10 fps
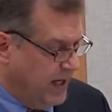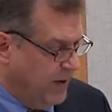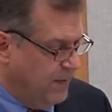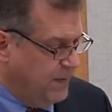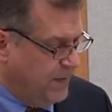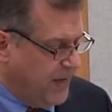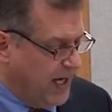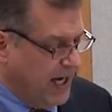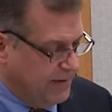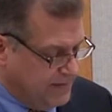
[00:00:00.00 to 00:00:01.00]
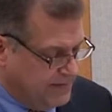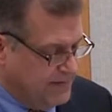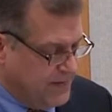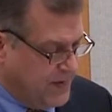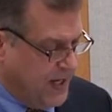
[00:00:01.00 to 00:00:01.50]
um, and I
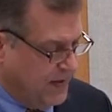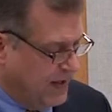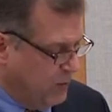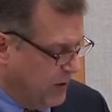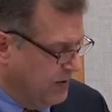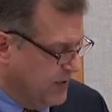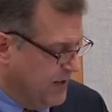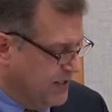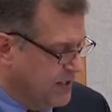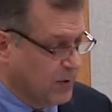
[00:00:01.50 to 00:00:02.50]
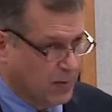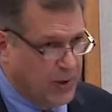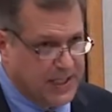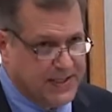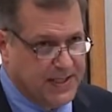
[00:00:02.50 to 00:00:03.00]
think that we're in a
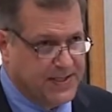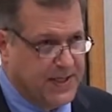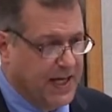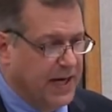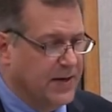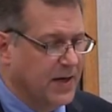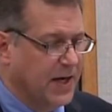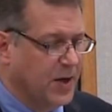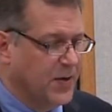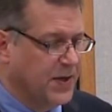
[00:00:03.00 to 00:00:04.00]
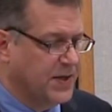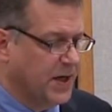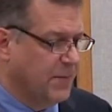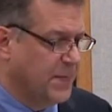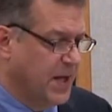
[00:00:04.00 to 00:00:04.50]
similar process today. I know that
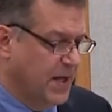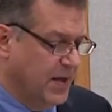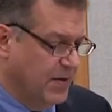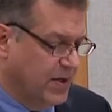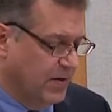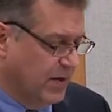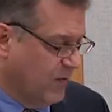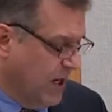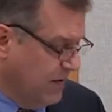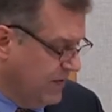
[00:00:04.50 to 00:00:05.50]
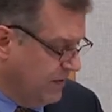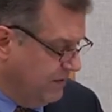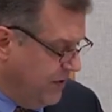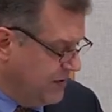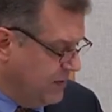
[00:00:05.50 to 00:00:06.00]
um, right,
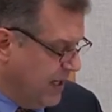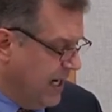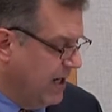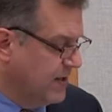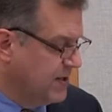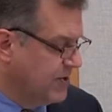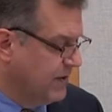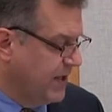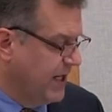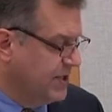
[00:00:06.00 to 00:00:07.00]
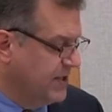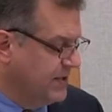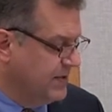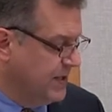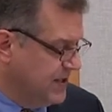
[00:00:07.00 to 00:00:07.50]
confused about how
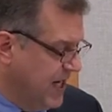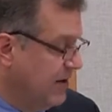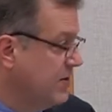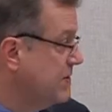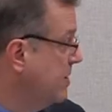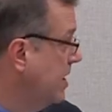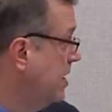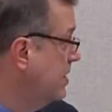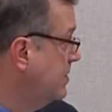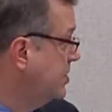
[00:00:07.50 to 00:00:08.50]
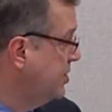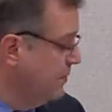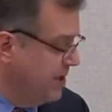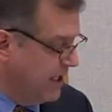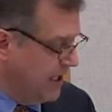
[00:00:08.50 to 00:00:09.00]
certification standards uh,
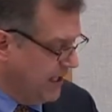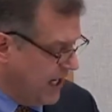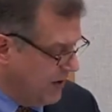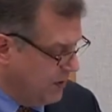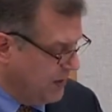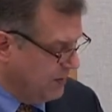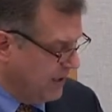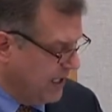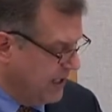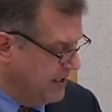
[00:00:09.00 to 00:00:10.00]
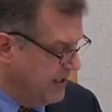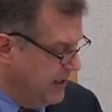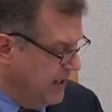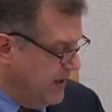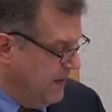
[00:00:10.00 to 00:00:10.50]
should be done and how they'll be applied.
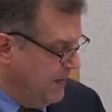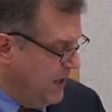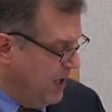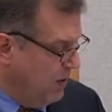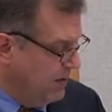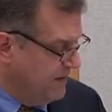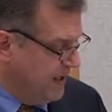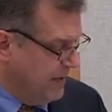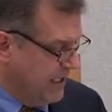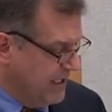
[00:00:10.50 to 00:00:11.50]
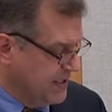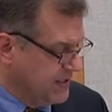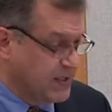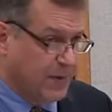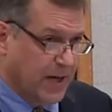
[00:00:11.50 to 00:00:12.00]
Uh, but fundamentally, this
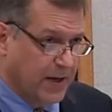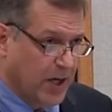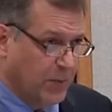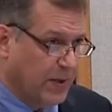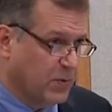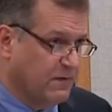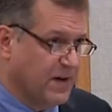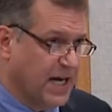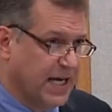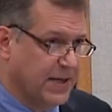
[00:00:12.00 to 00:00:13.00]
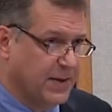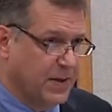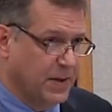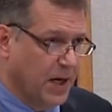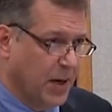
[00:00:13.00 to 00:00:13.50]
is about helping provide
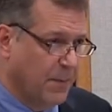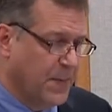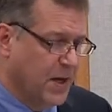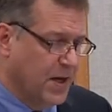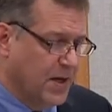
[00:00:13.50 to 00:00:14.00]
um,